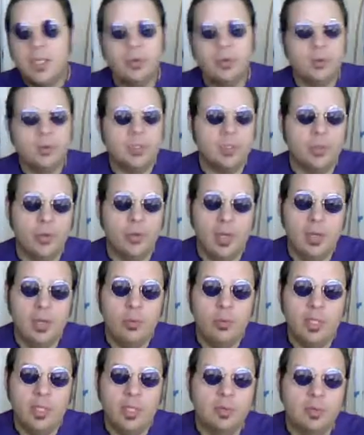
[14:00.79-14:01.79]
was a great
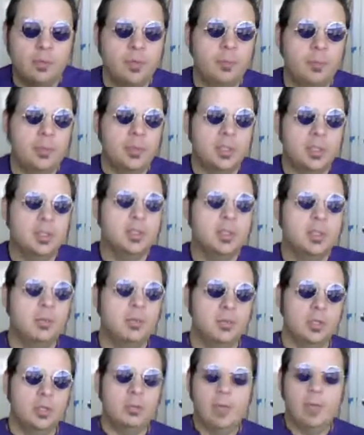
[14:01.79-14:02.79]
weekend of football, even
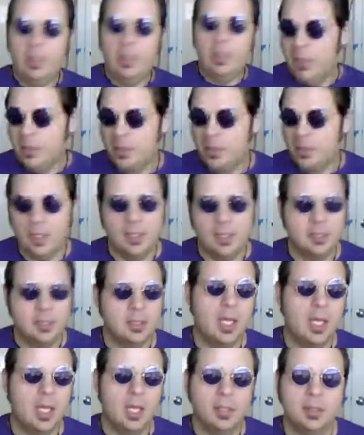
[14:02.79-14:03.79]
though my Wildcats
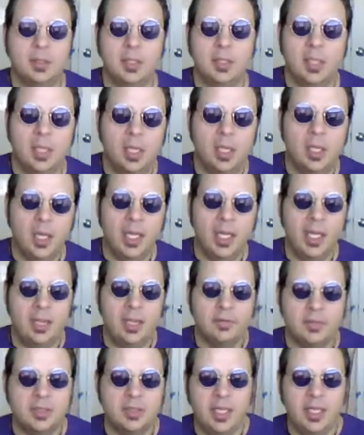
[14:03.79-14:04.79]
lost. I'd have
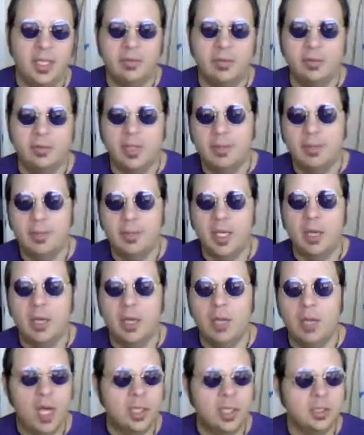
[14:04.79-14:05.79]
to say every game I
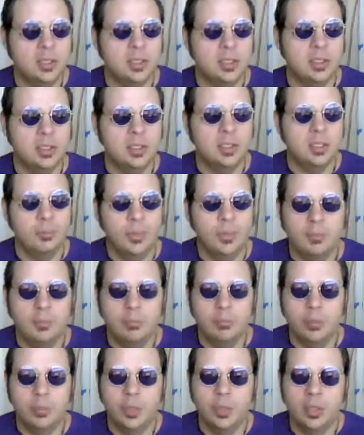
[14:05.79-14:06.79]
watched ended up being
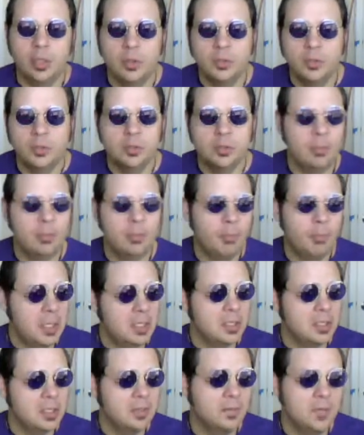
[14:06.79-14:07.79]
pretty close and
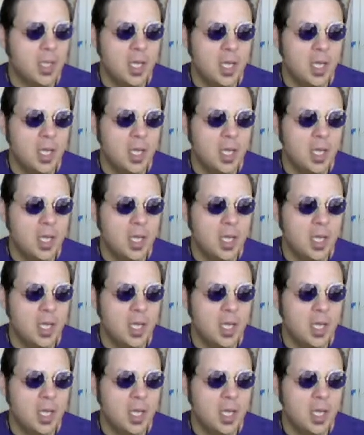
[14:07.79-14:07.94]
competitive.